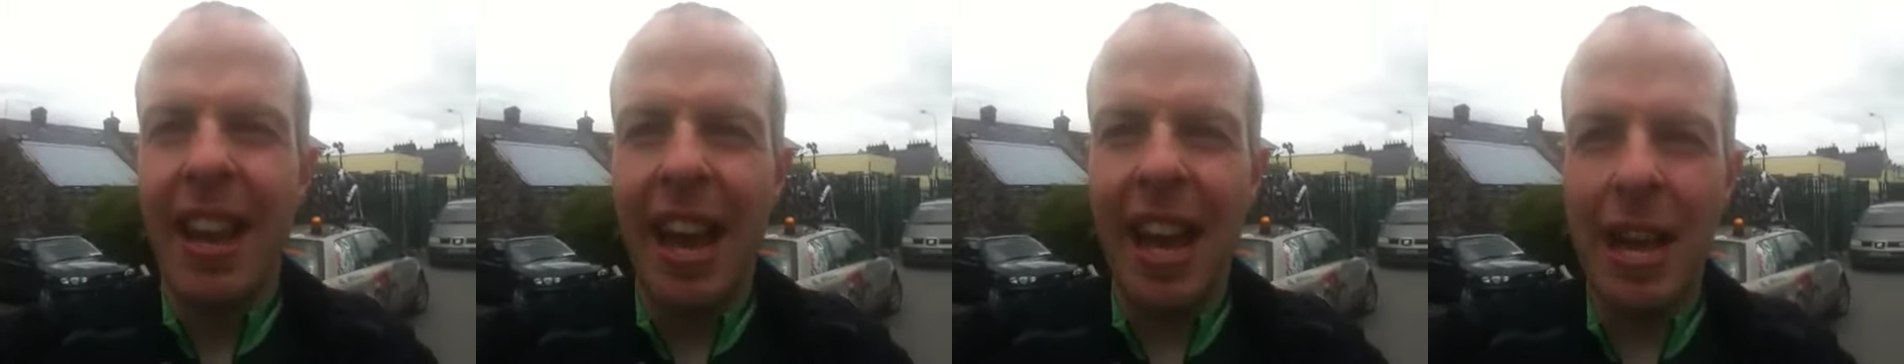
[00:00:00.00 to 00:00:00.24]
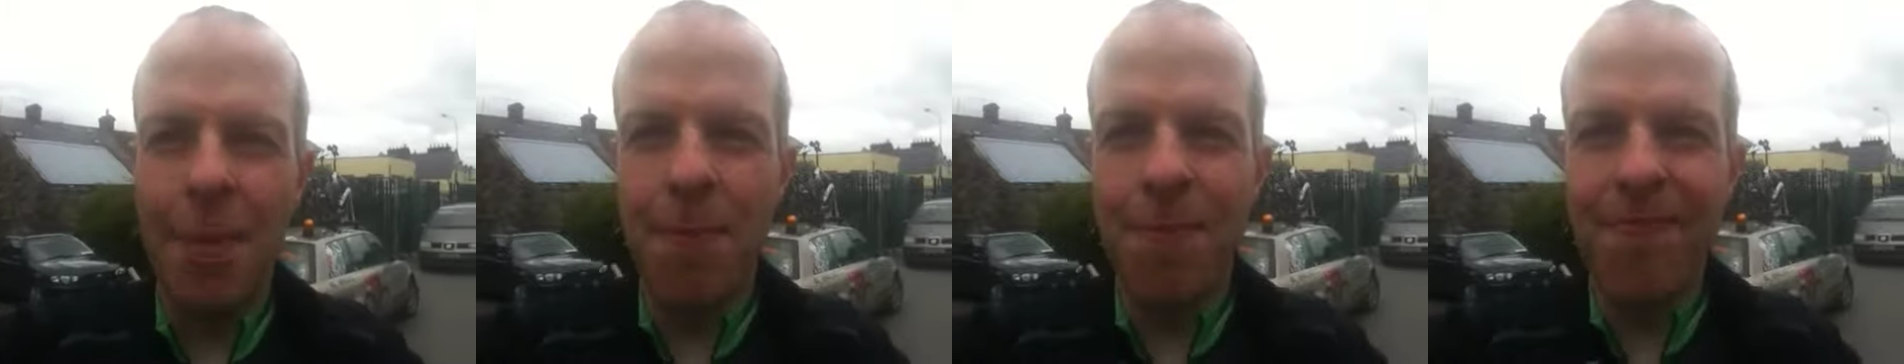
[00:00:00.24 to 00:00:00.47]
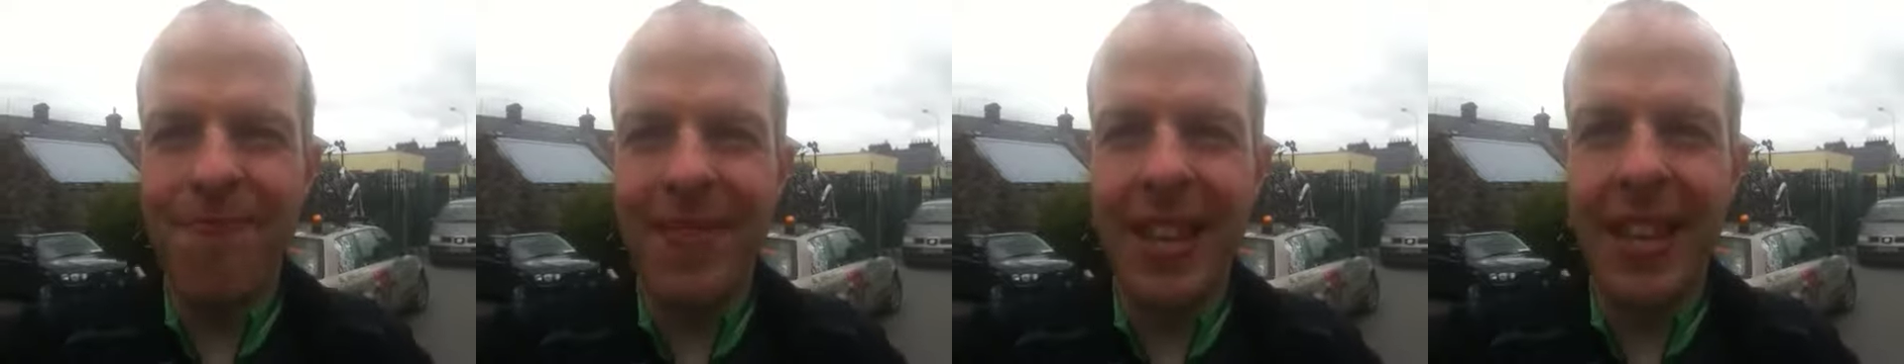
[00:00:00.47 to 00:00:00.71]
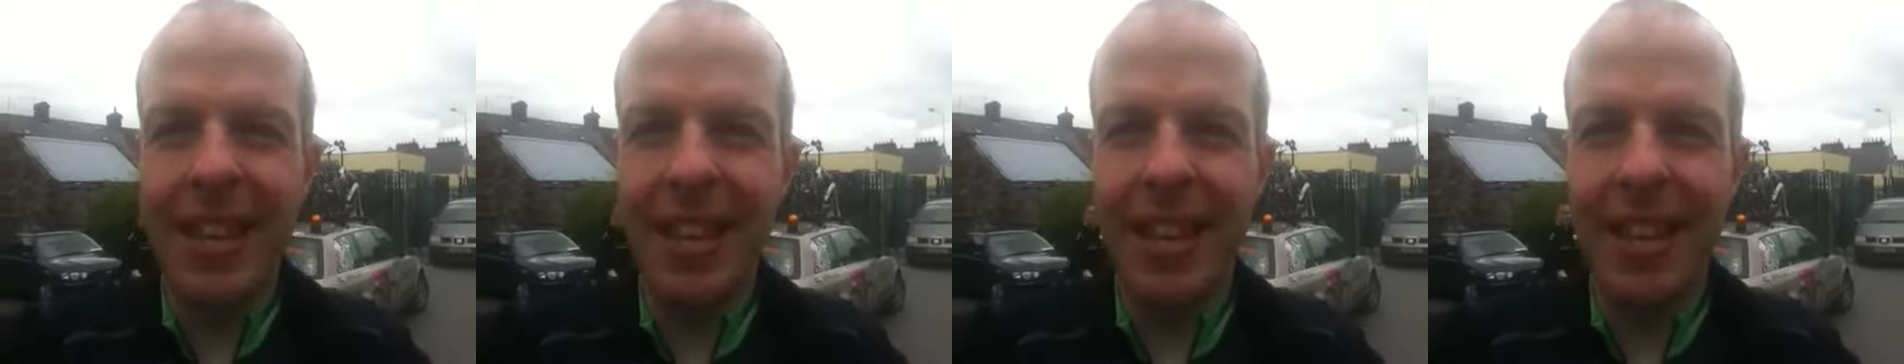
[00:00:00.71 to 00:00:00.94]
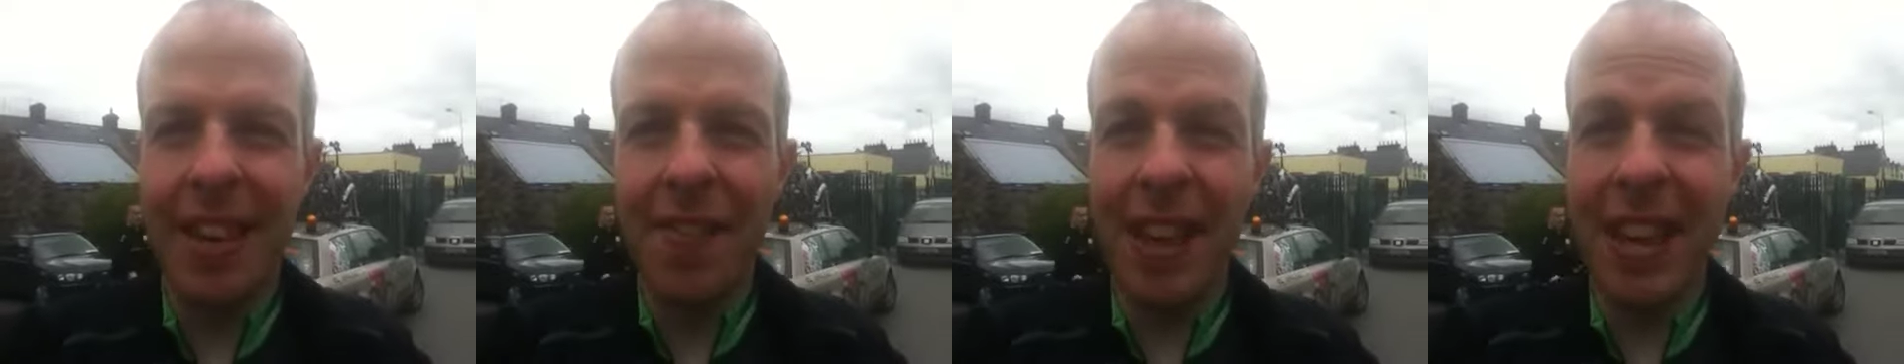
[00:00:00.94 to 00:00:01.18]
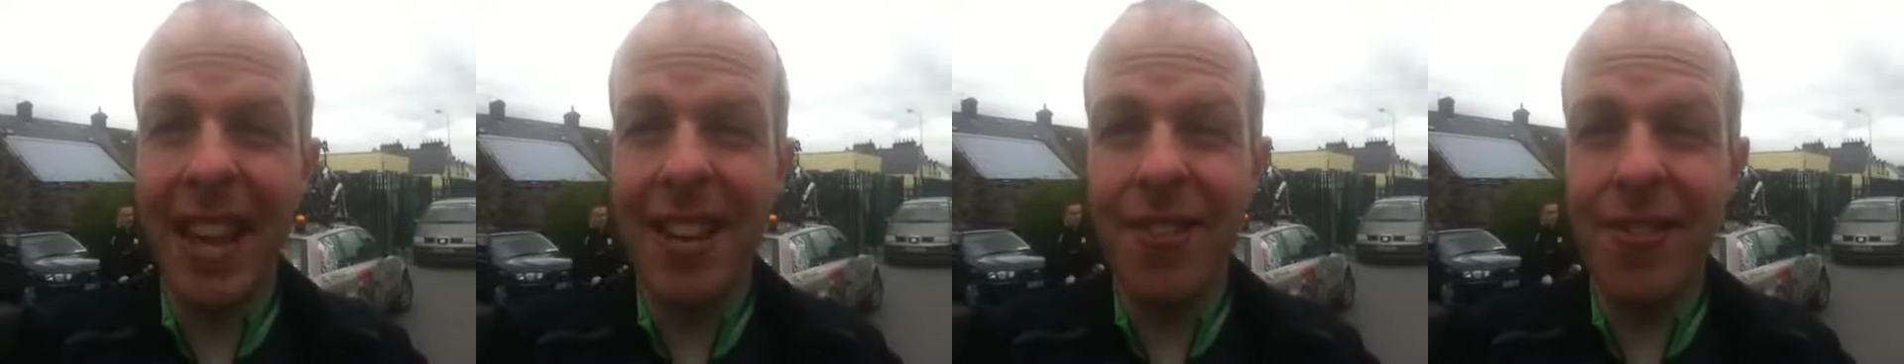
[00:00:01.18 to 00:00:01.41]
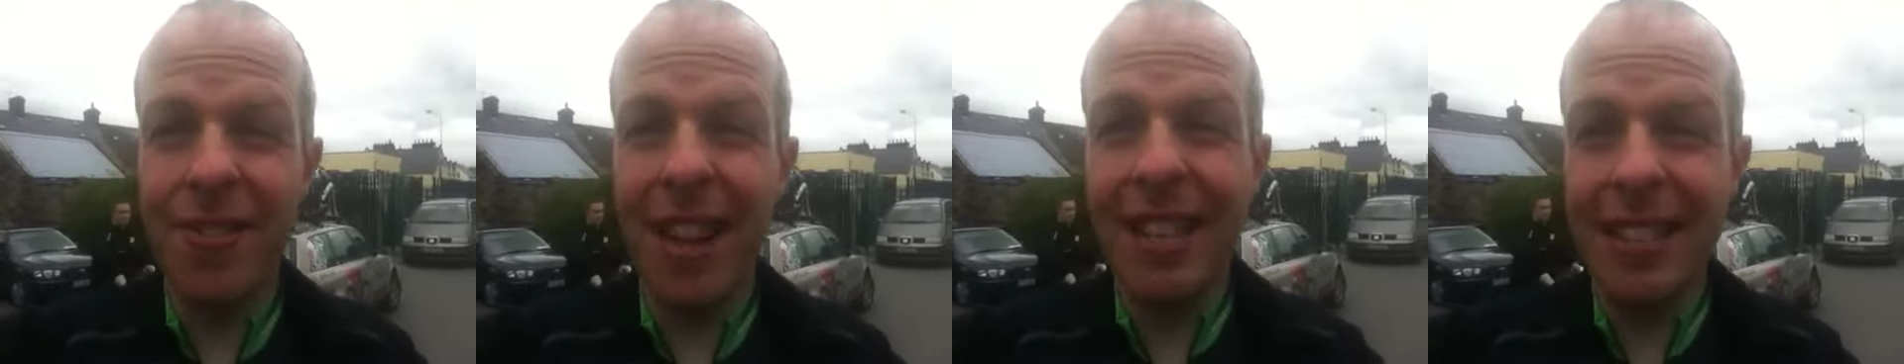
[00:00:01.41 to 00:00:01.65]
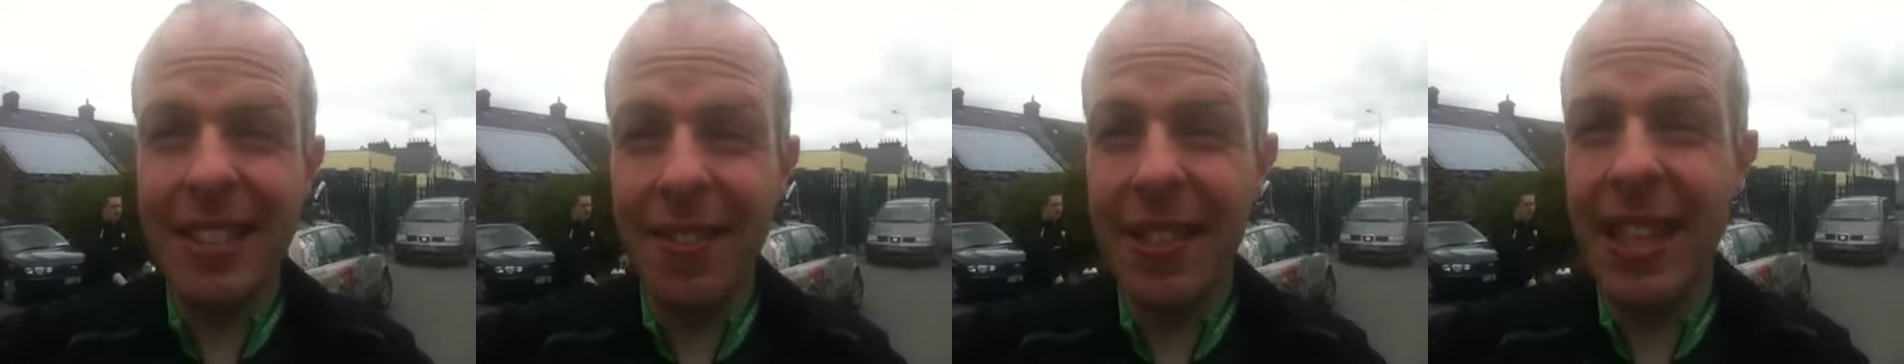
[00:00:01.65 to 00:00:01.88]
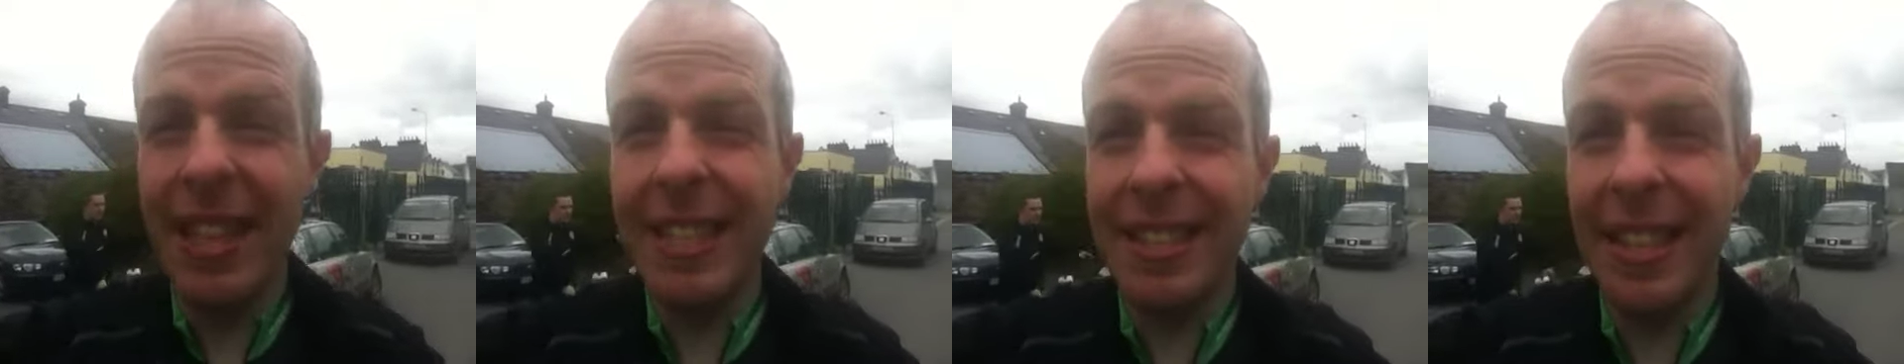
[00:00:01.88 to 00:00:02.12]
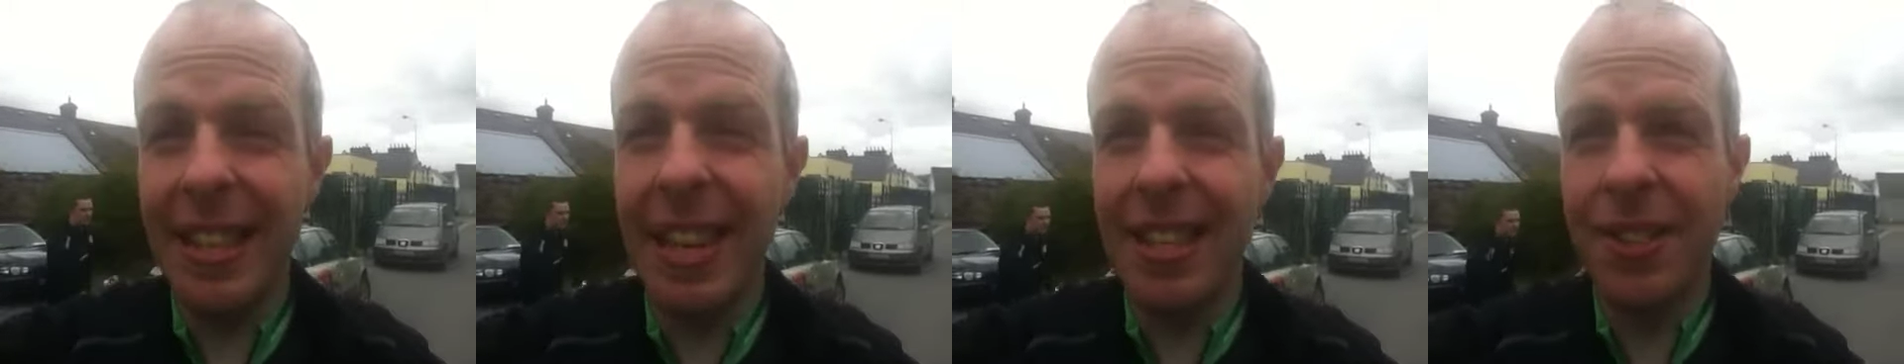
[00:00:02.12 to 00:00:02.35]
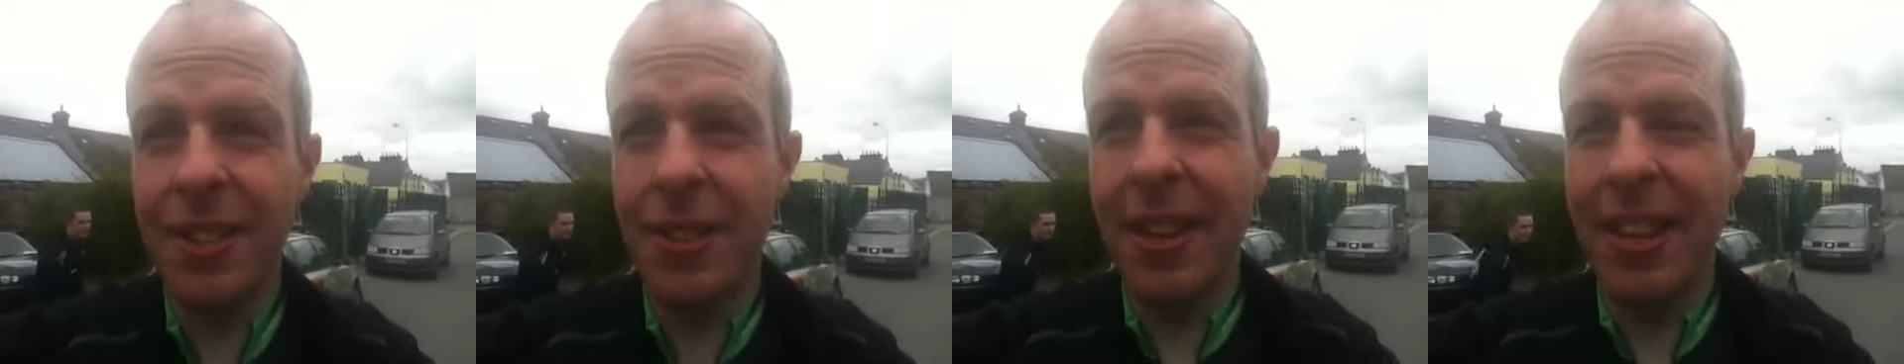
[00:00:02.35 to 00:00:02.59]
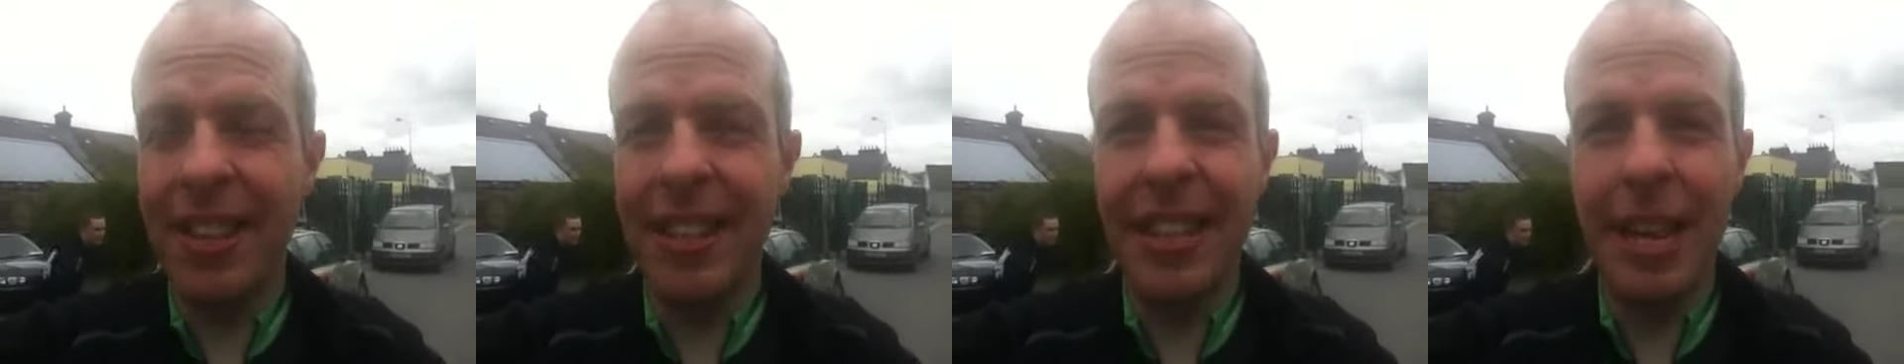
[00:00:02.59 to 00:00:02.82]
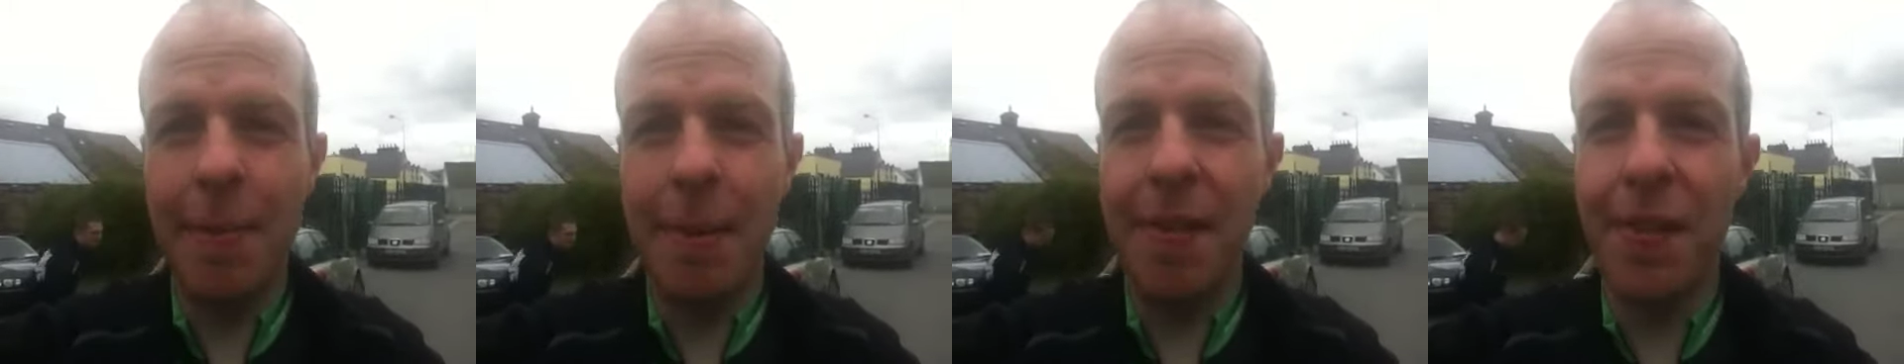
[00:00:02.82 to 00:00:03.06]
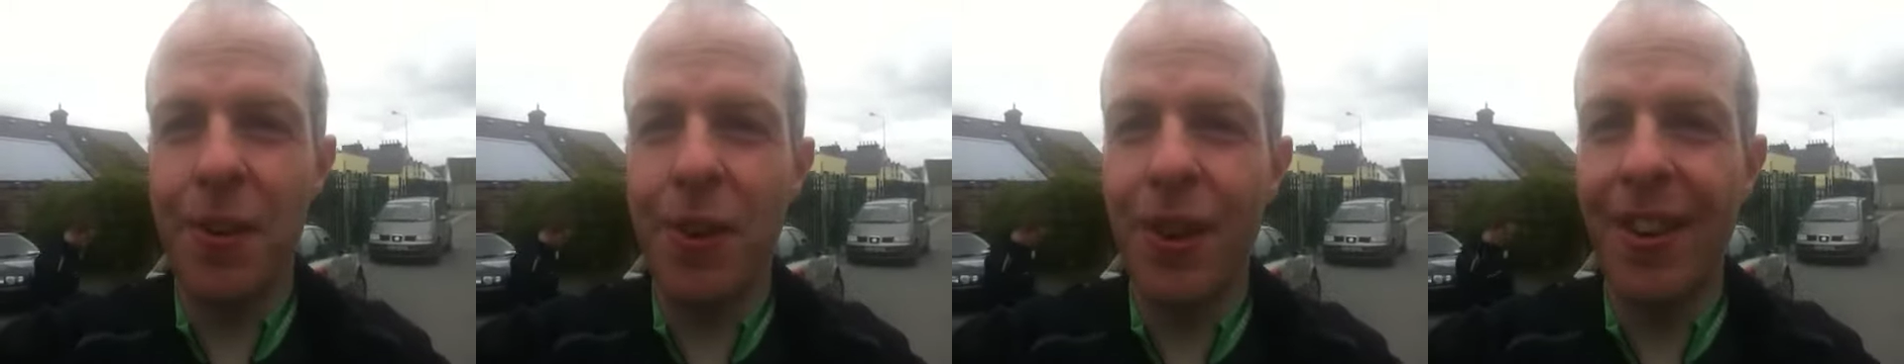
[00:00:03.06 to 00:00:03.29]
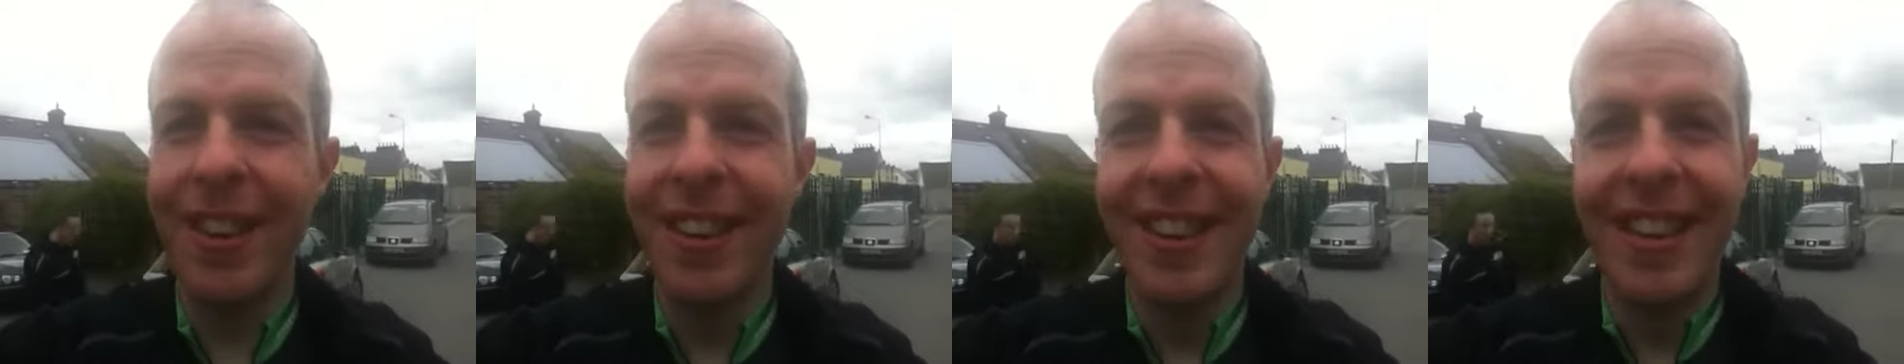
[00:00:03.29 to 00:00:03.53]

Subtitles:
If I had it relatively easy yesterday and the day before,